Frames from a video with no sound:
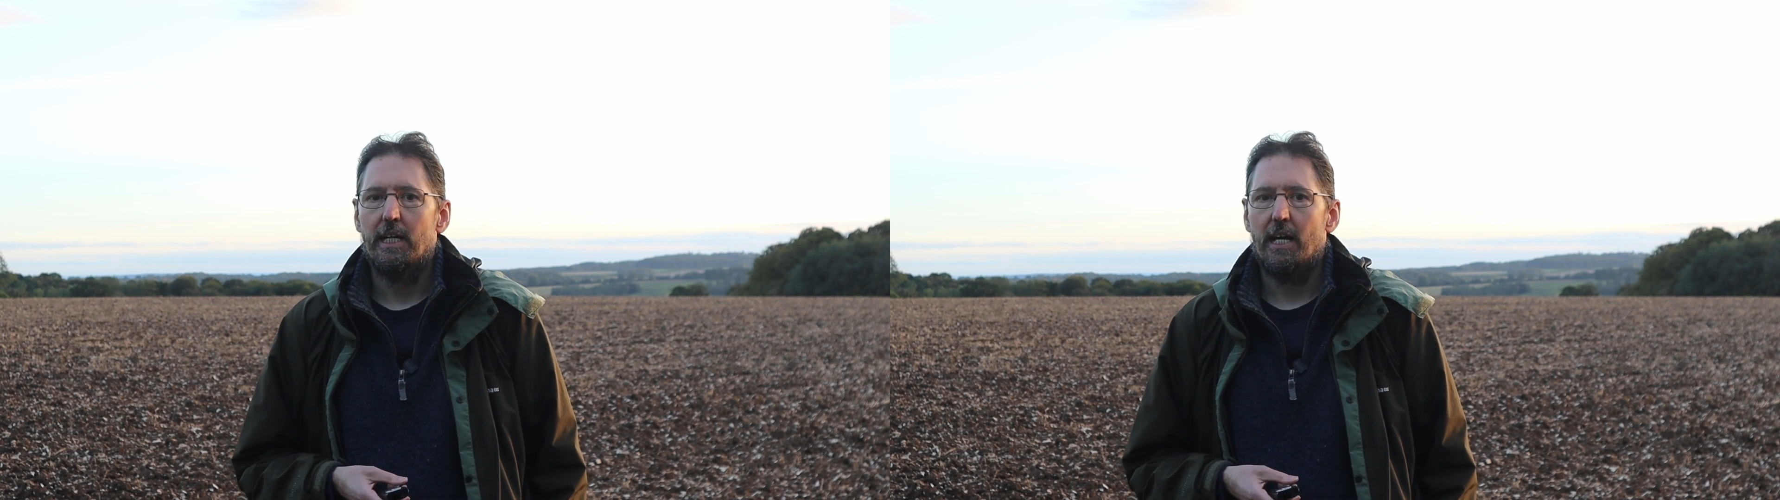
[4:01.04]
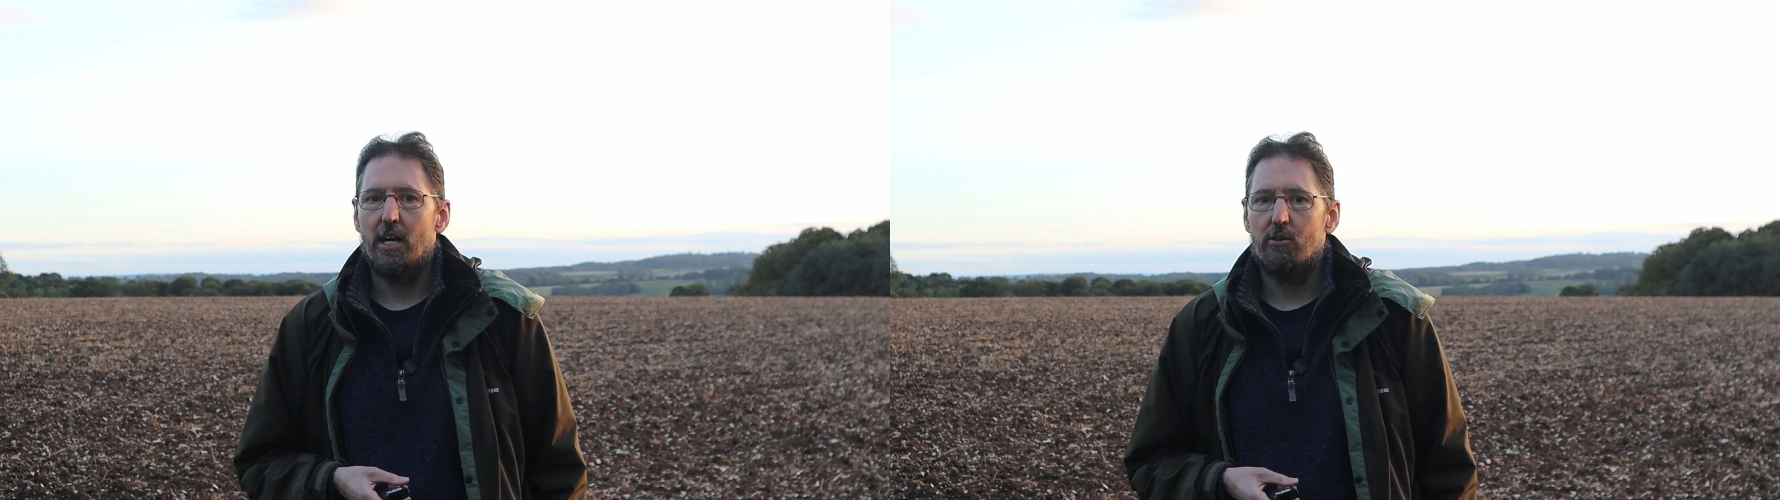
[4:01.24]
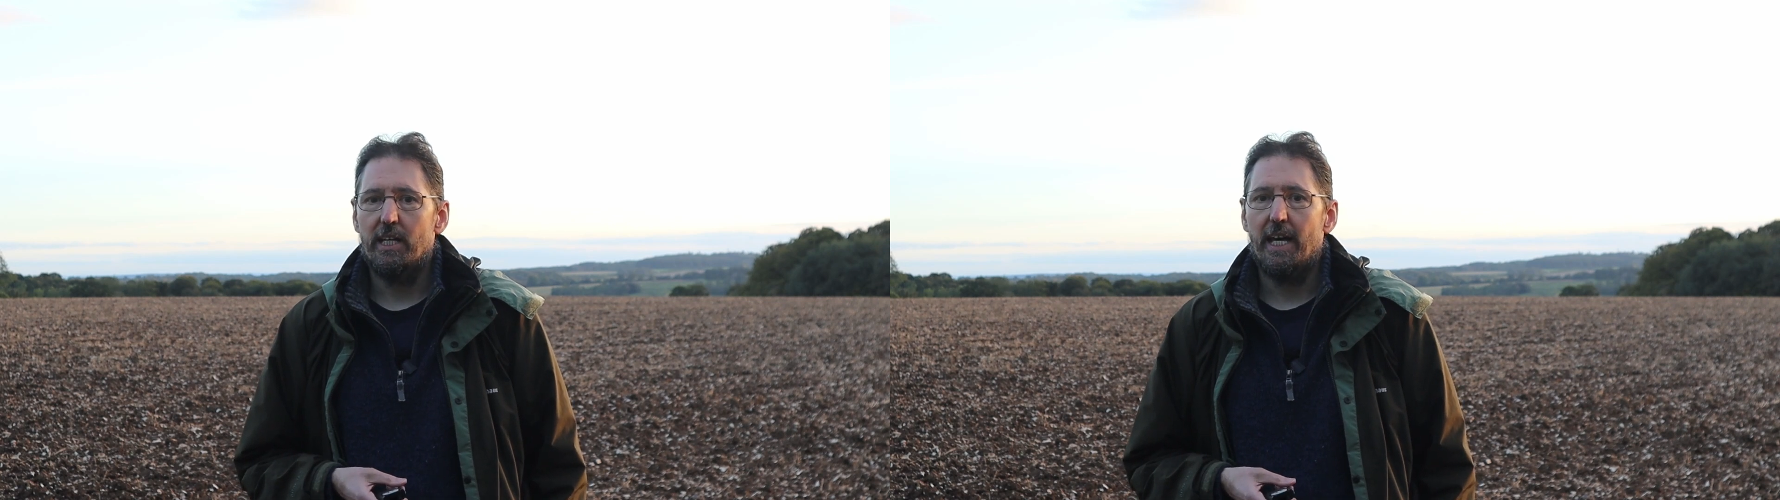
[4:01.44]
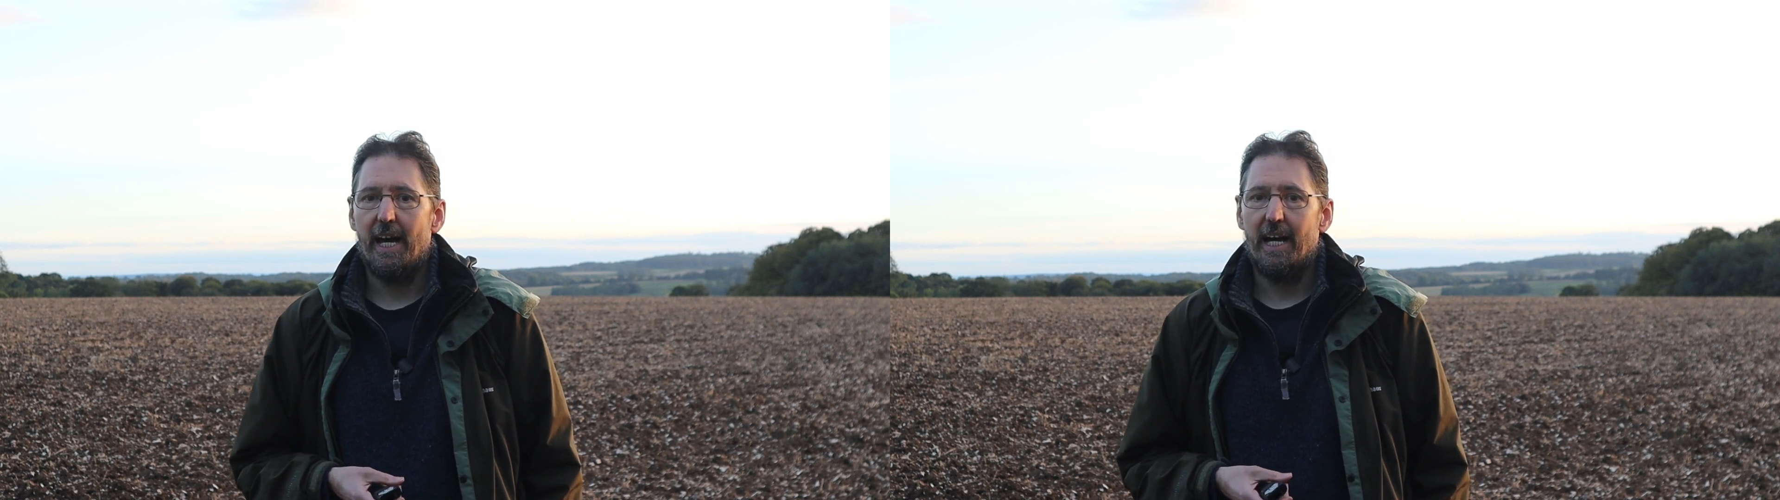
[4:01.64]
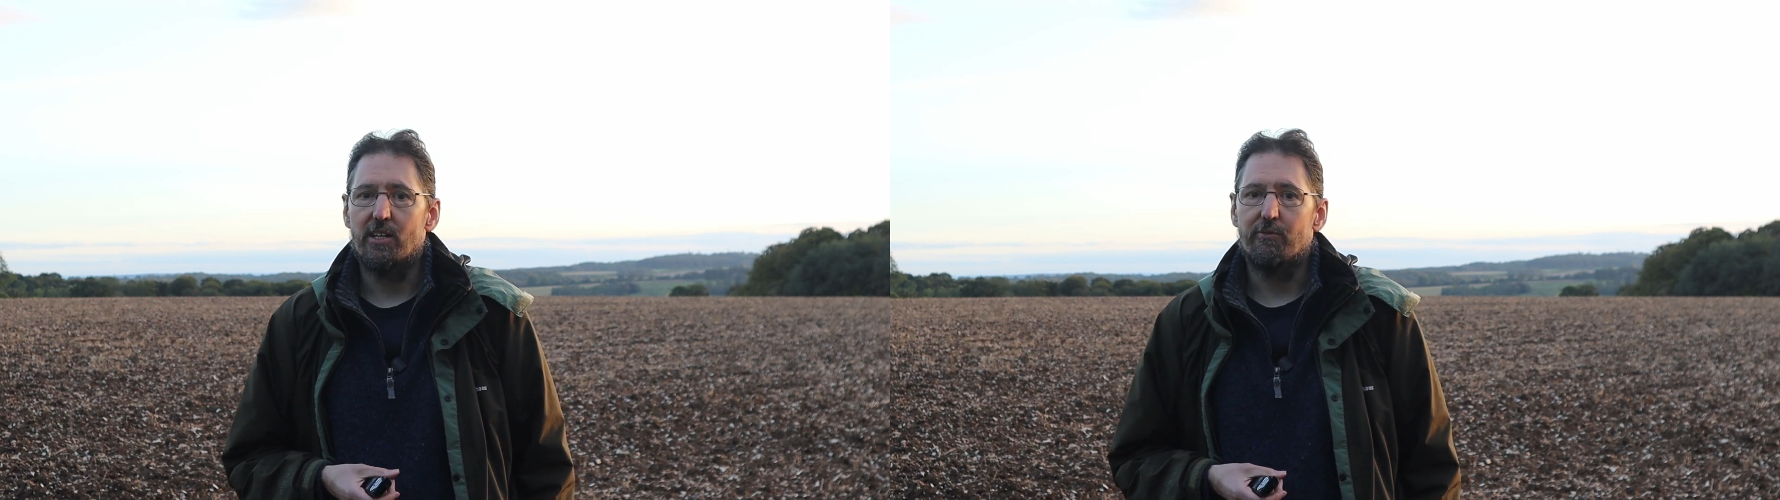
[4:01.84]
I only
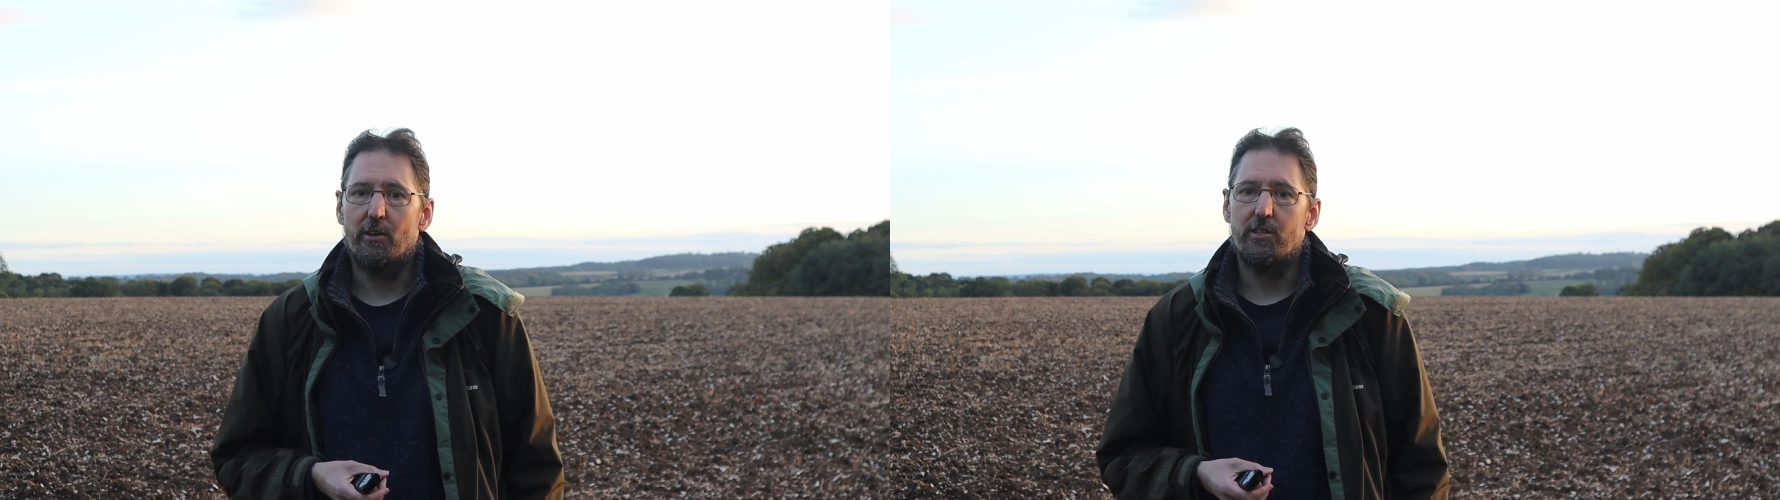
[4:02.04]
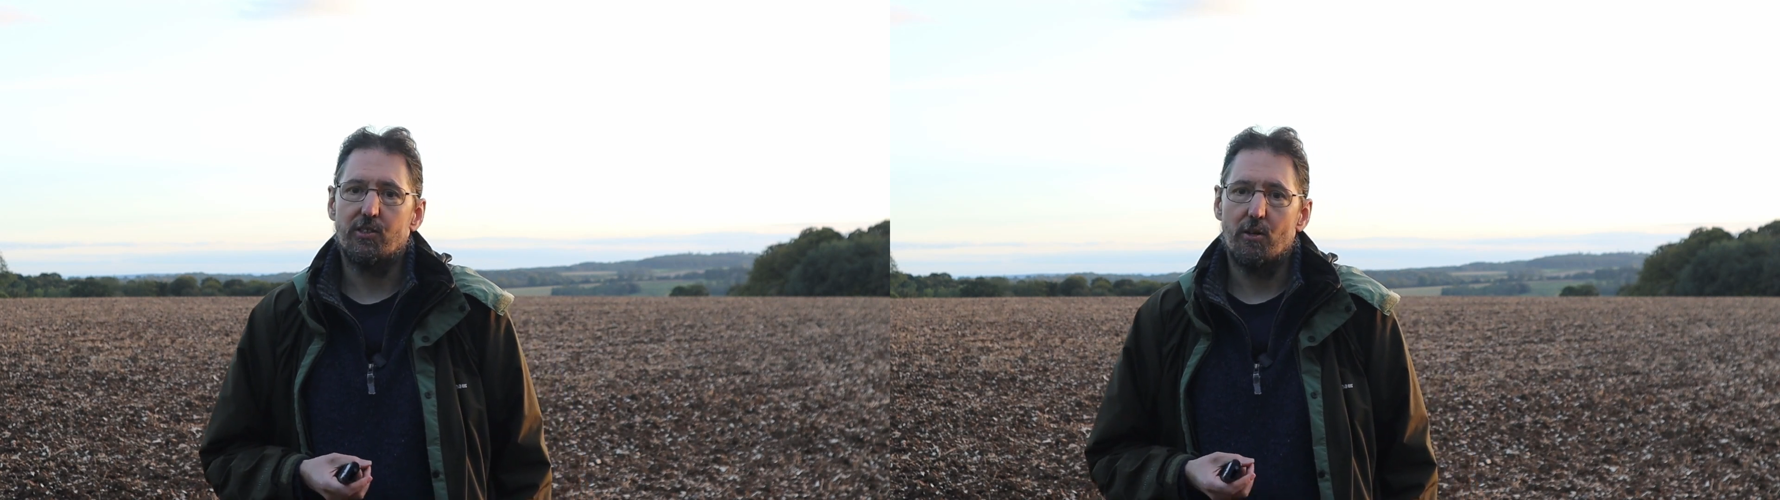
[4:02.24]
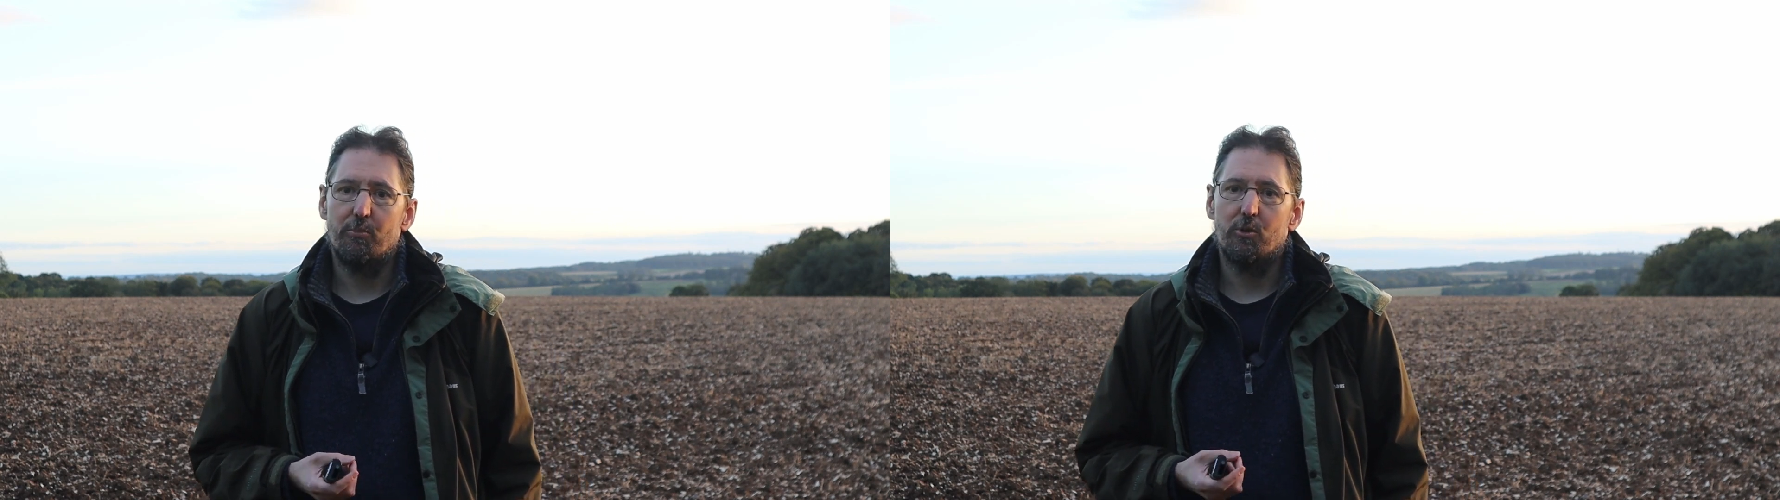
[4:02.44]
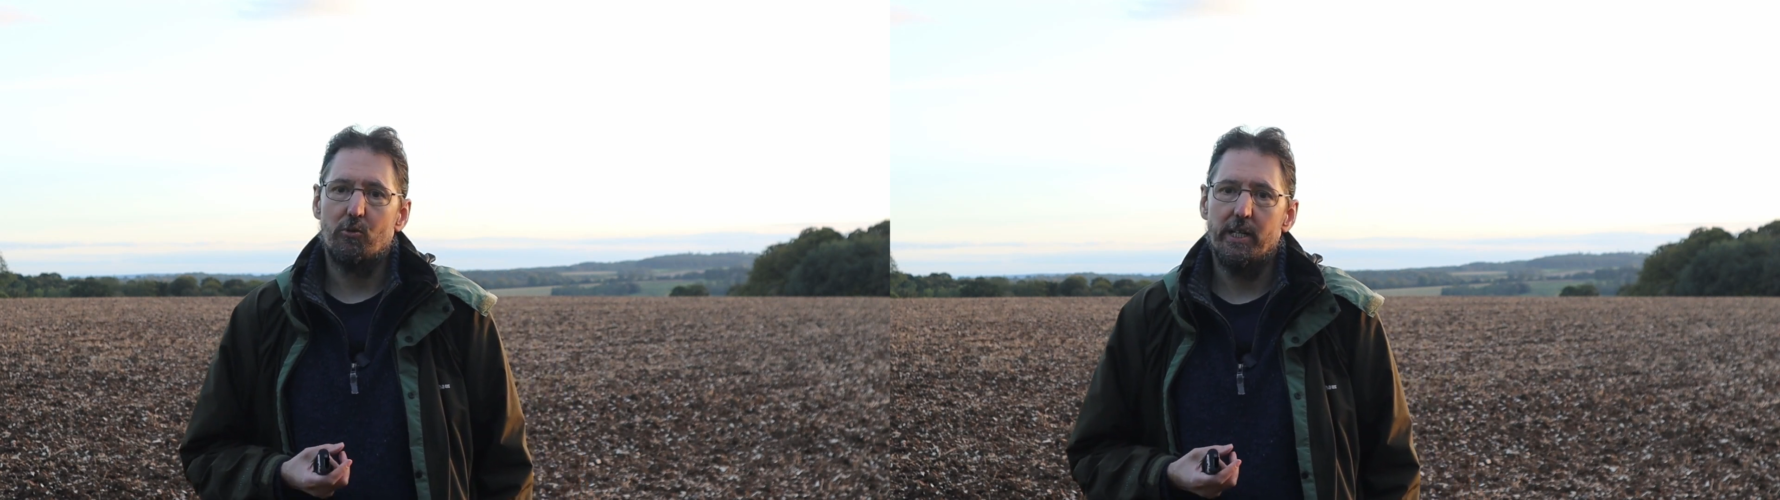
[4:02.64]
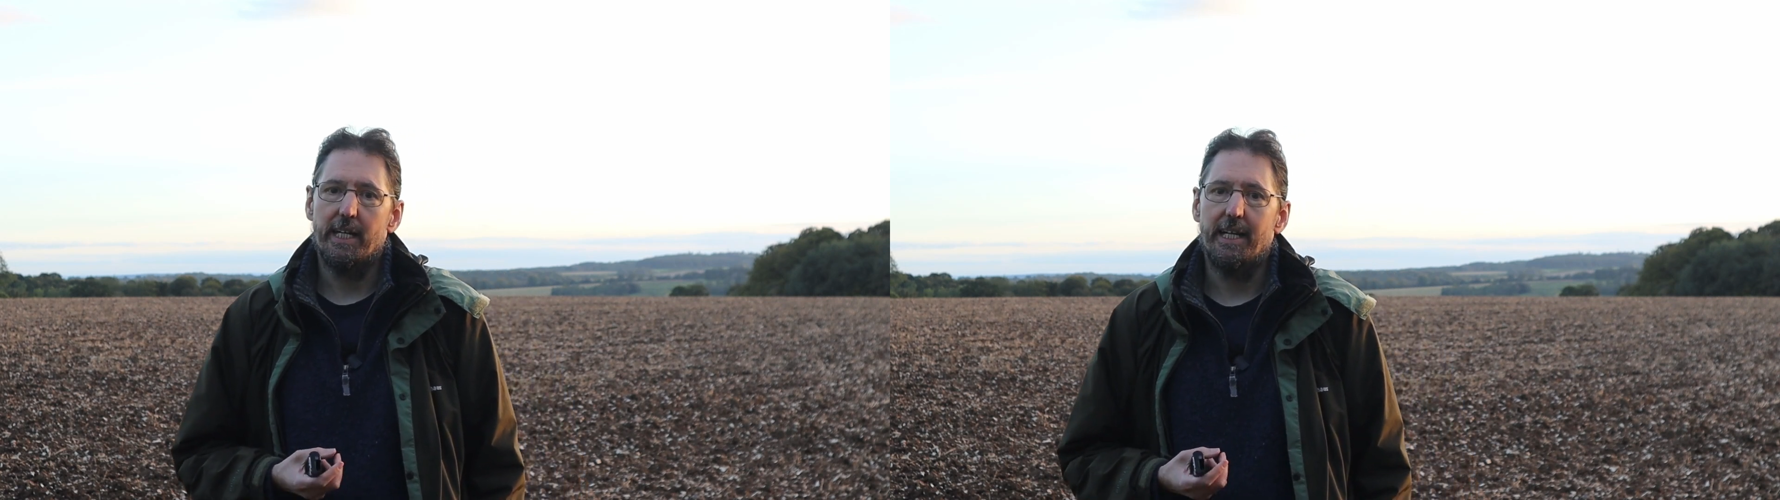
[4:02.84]
had a very simple
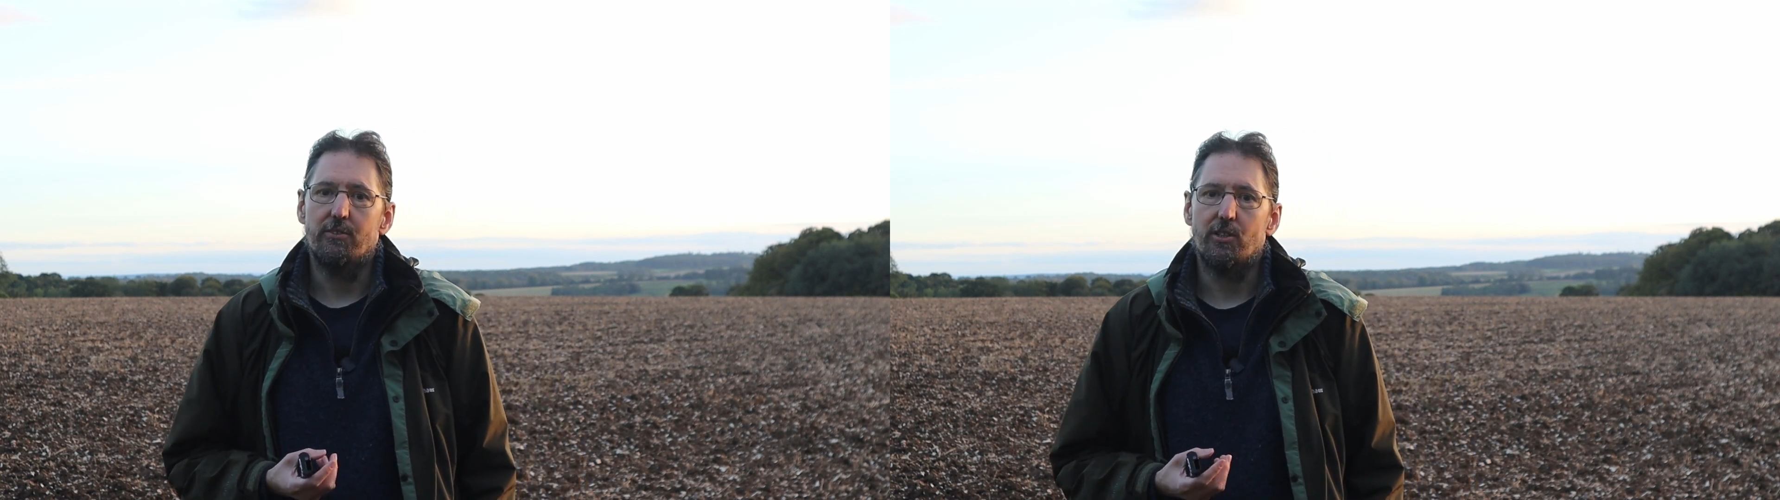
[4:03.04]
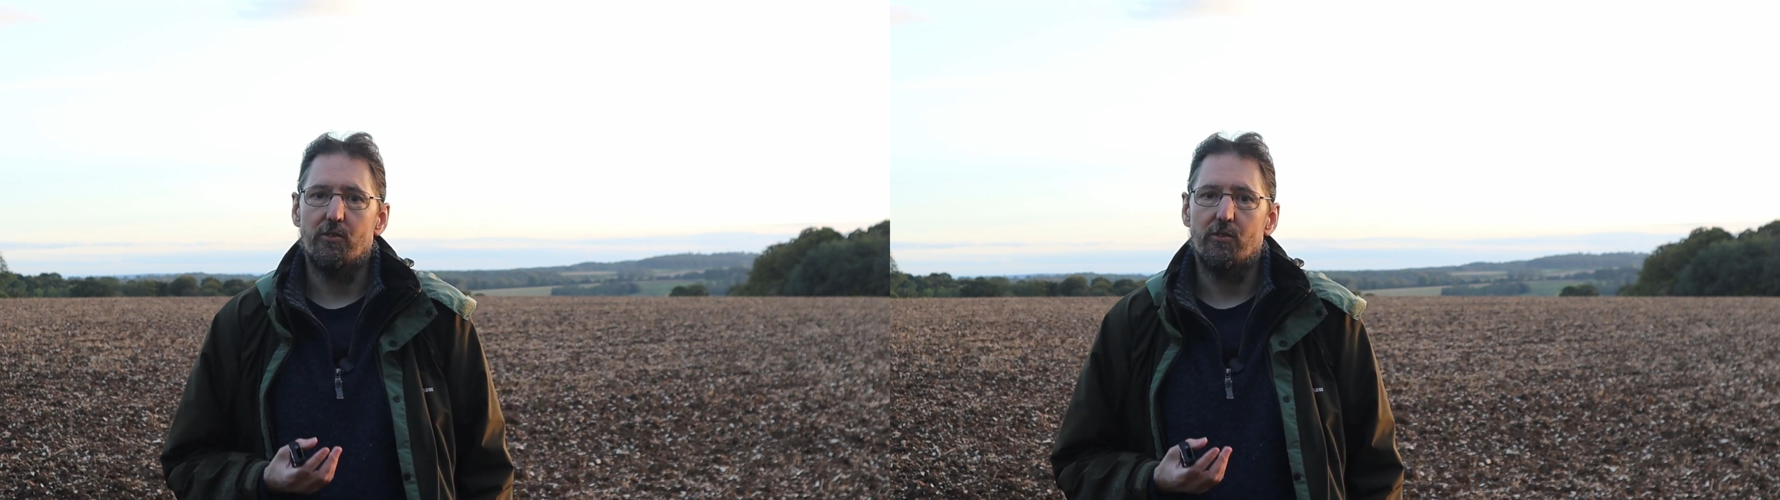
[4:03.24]
readout